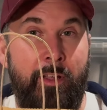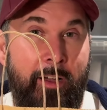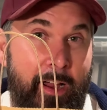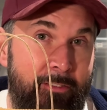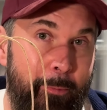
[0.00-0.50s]

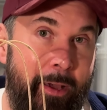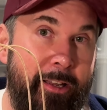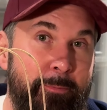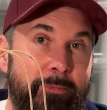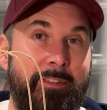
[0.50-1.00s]
Hi
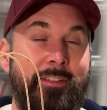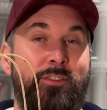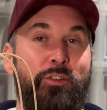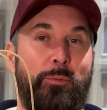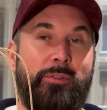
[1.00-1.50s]
everybody, this is
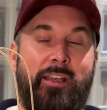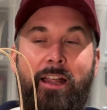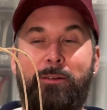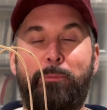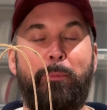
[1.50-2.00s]
Sir
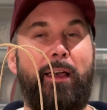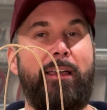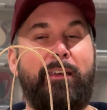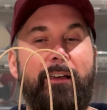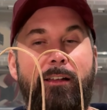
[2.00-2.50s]
Pierre,
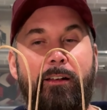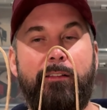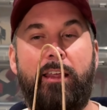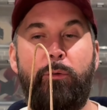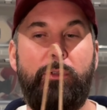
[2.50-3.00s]
back another
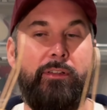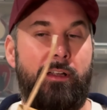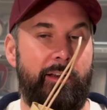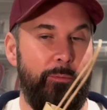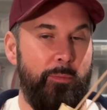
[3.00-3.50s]
day with
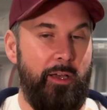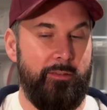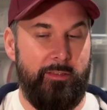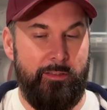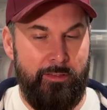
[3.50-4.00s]
another
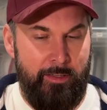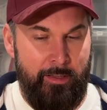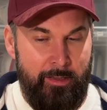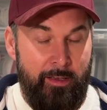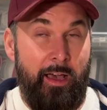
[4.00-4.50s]
unboxing.
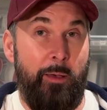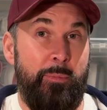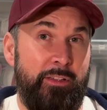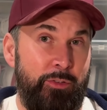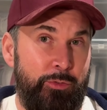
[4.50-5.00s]
I've
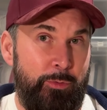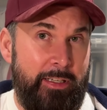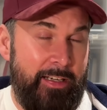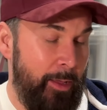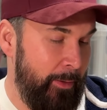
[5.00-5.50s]
been to
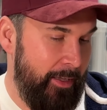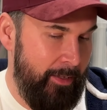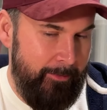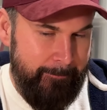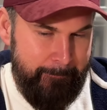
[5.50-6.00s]
Street Lab
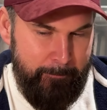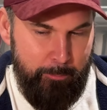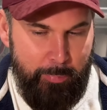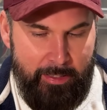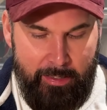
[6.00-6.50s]
again,
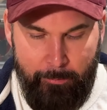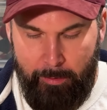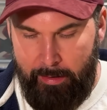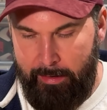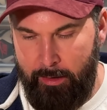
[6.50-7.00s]
picking up
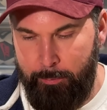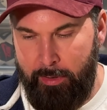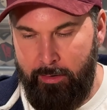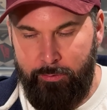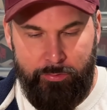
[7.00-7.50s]
another
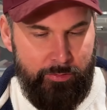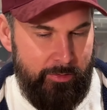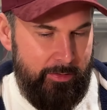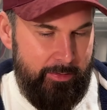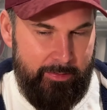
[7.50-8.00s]
pair
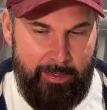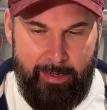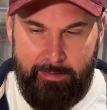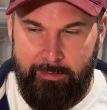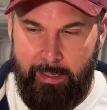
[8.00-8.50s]
of
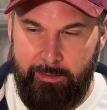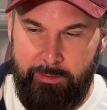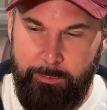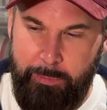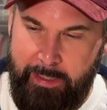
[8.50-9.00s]
Nike
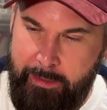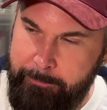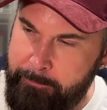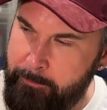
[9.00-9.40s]
SB.